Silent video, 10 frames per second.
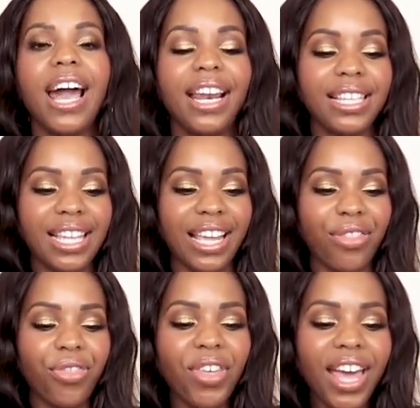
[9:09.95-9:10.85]
and it's like
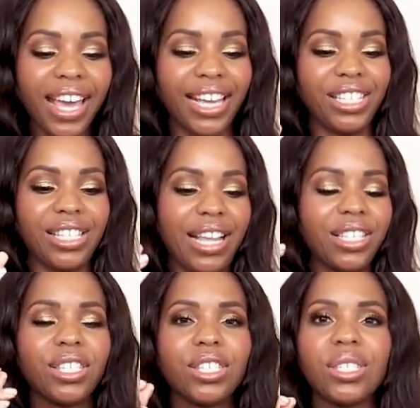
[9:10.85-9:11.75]
thick, it's
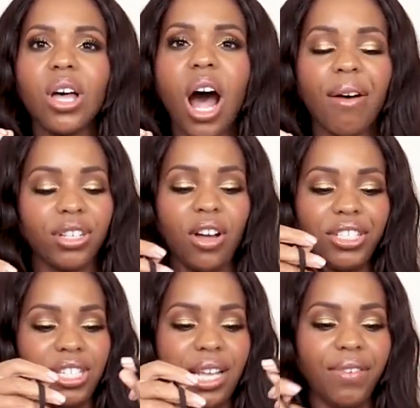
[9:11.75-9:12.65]
like soft. Oh,
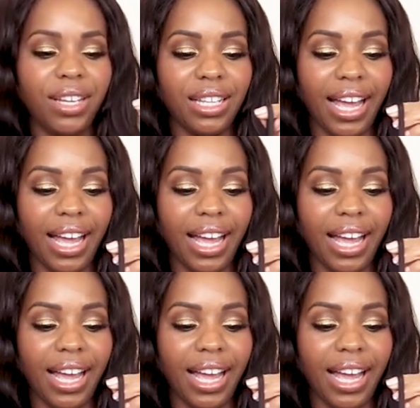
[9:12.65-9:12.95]
I just love it.